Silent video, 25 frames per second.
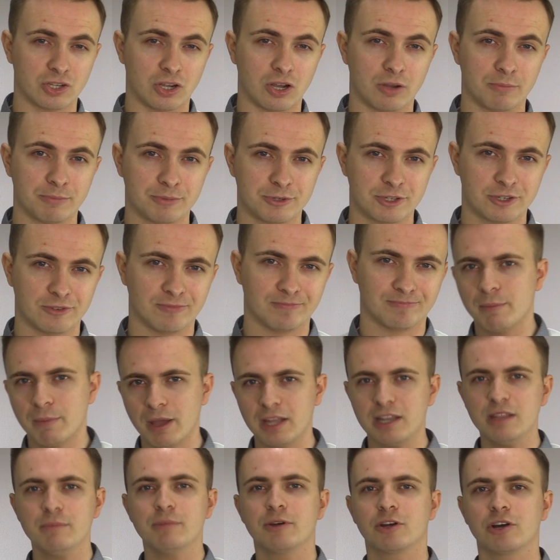tops,
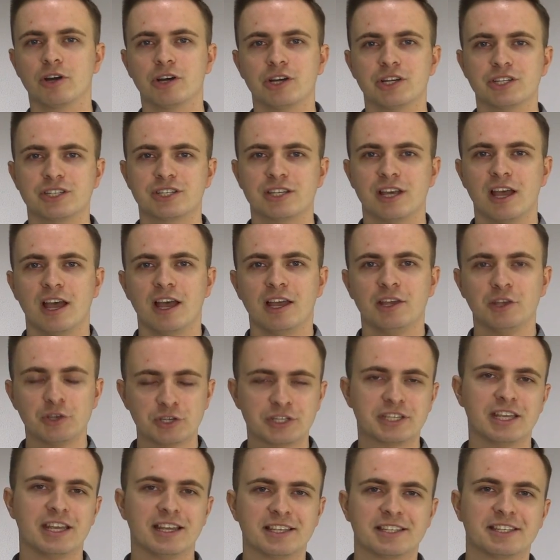mainly because you'll
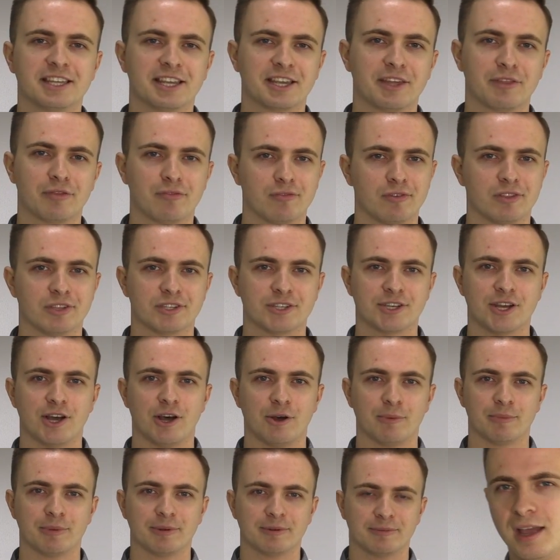see it sticking through the
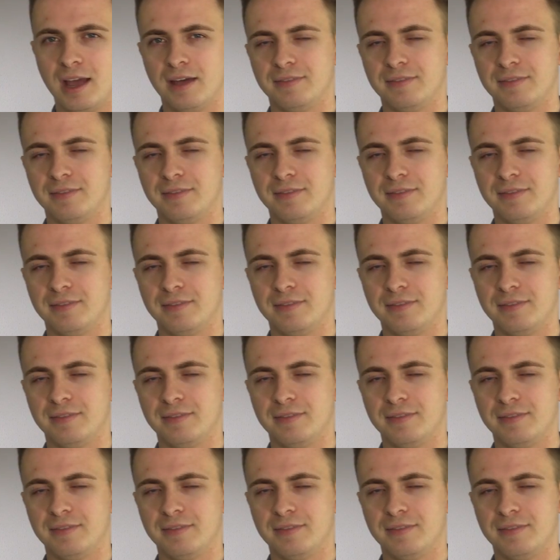top.